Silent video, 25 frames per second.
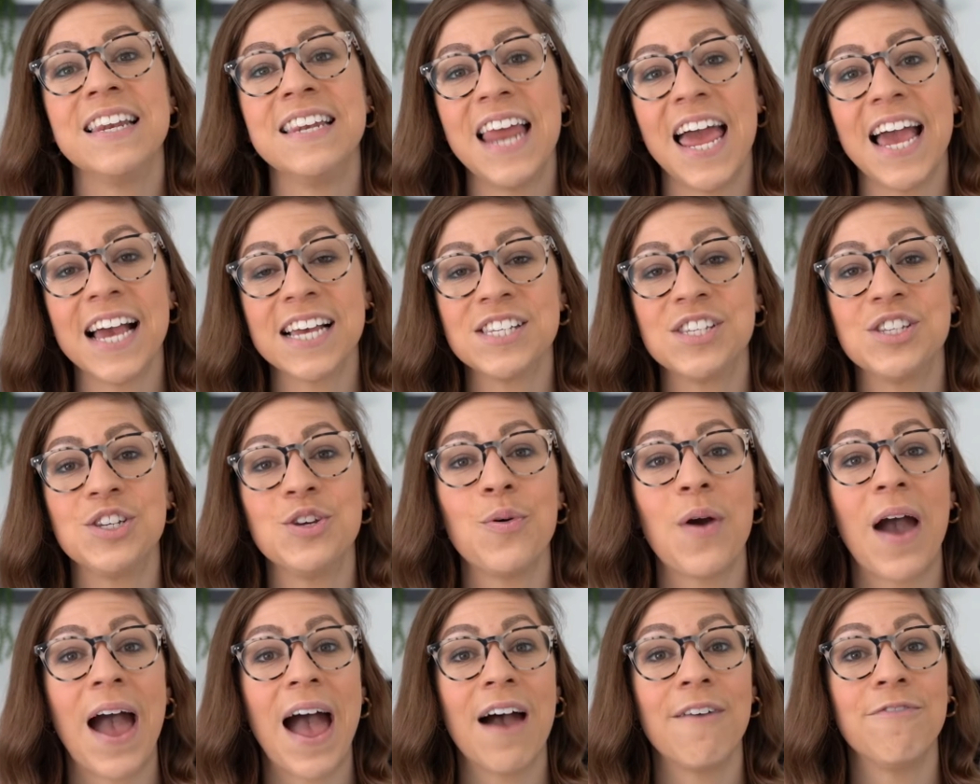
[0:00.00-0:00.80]
Next,
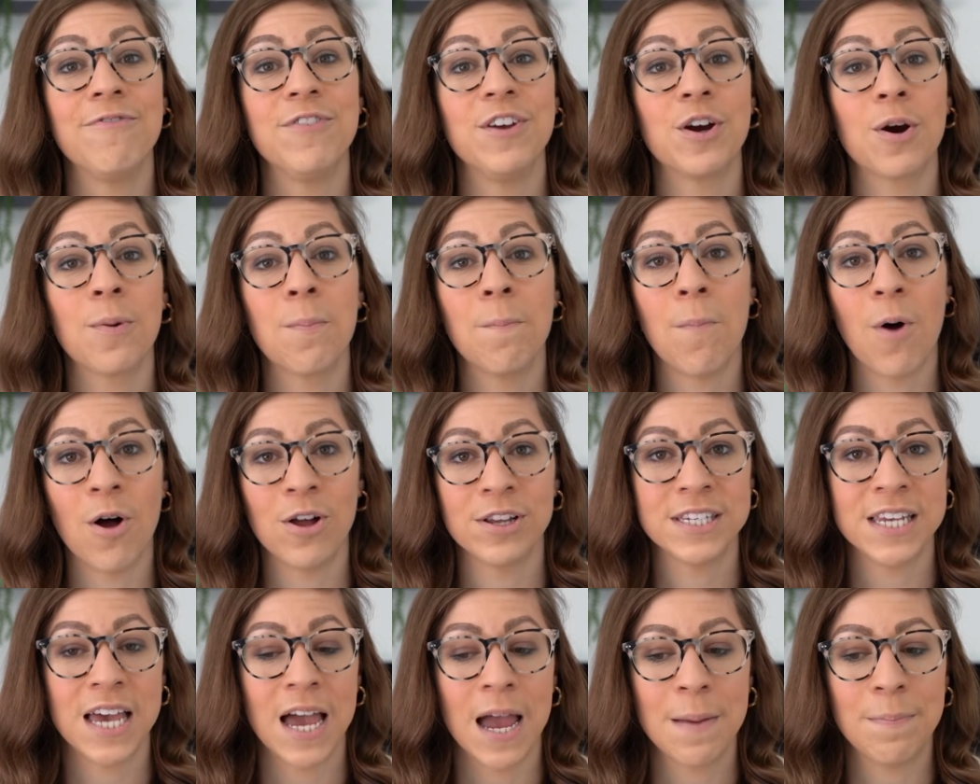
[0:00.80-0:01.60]
you have your
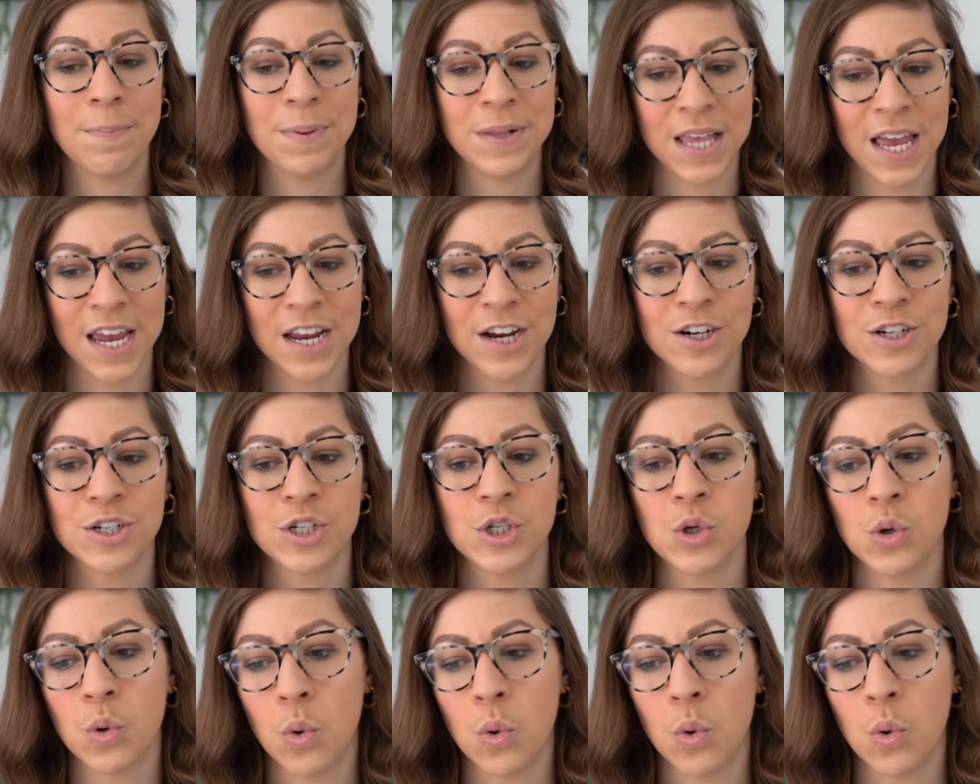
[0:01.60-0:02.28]
multiplayer